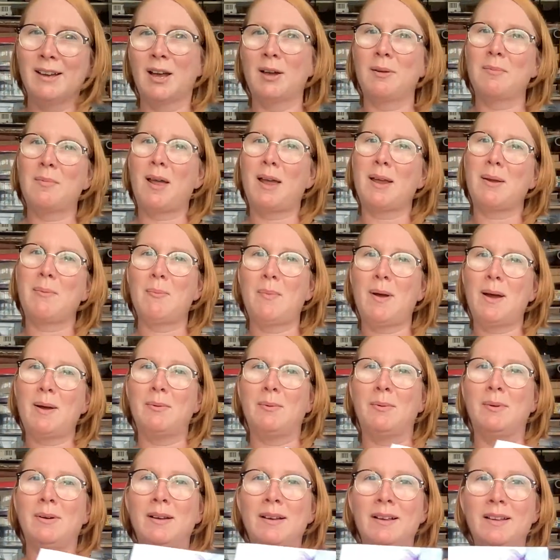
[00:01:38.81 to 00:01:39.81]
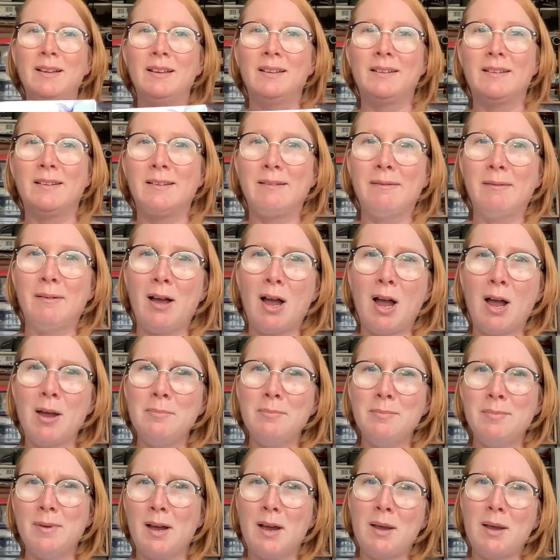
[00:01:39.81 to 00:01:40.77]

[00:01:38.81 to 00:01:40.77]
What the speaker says: I'm like, well, I